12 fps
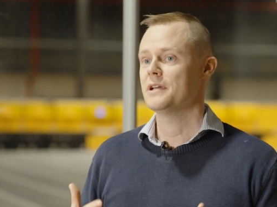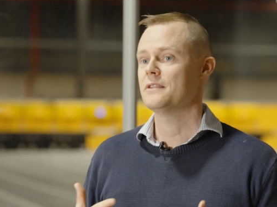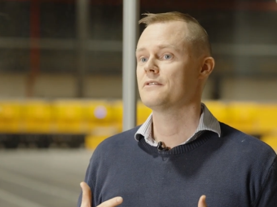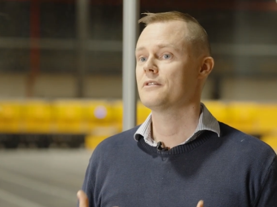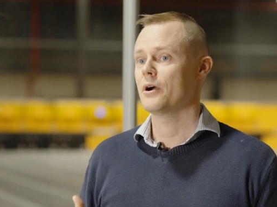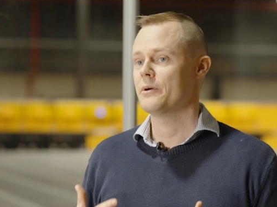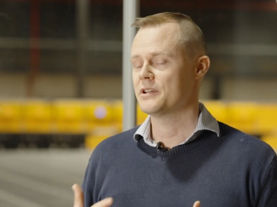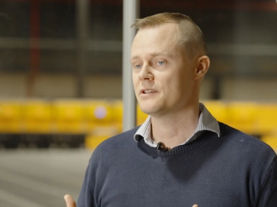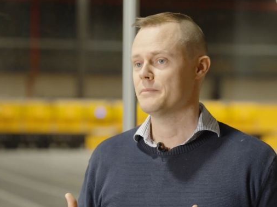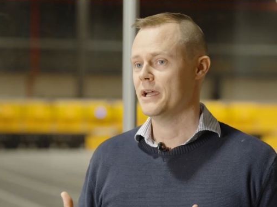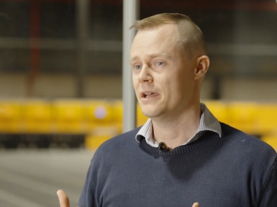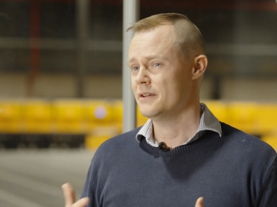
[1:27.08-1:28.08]
meet the growing
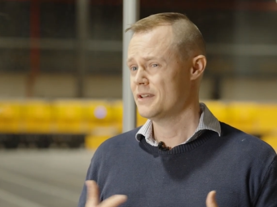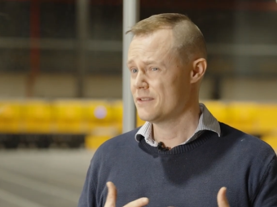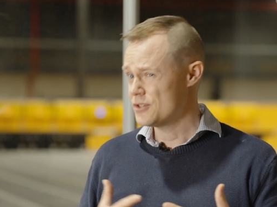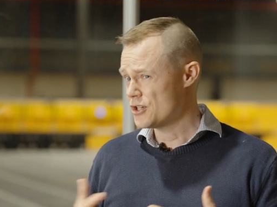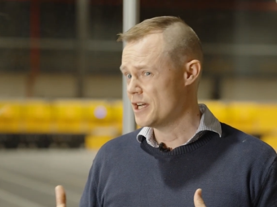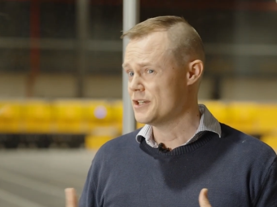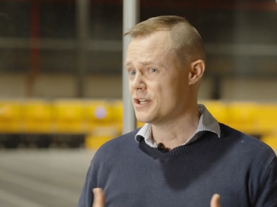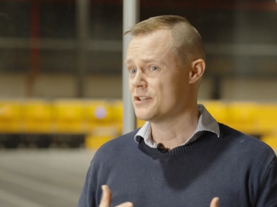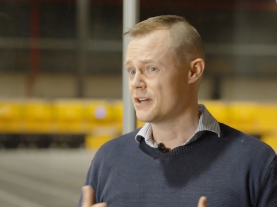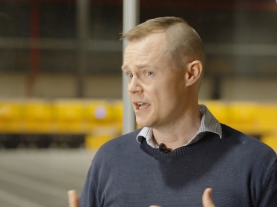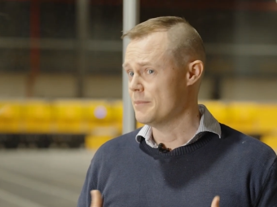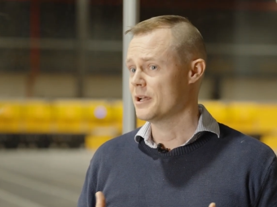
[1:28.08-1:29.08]
demand and the changing
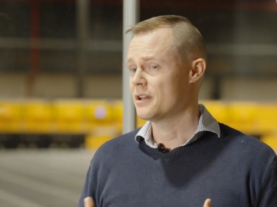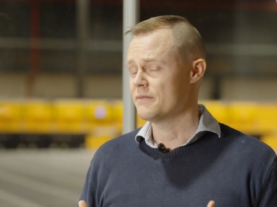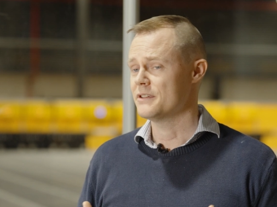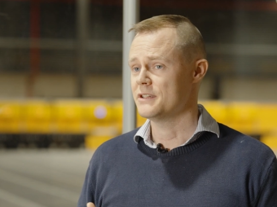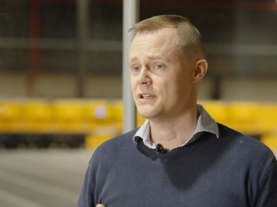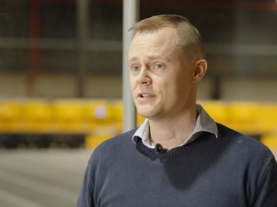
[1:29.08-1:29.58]
dynamic of this